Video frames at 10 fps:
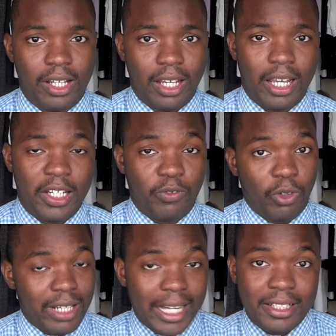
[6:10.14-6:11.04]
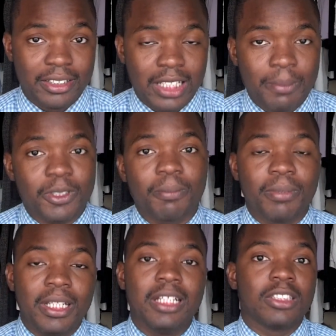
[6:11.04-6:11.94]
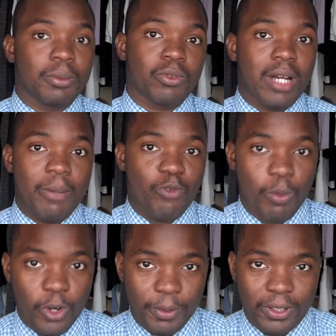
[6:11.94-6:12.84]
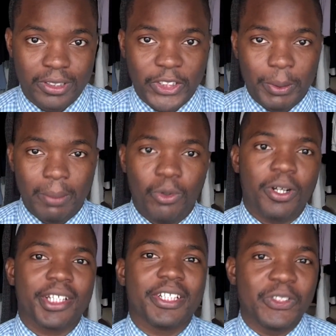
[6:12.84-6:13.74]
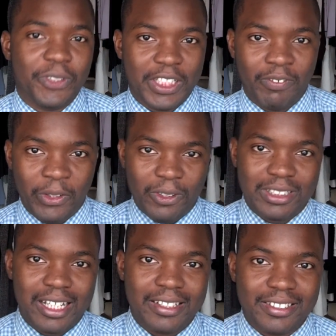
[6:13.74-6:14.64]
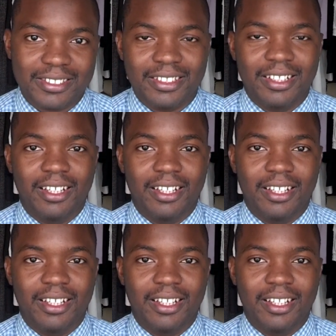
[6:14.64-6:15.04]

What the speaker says: And if you like these tips, please subscribe for more, because there will be more interesting videos like this.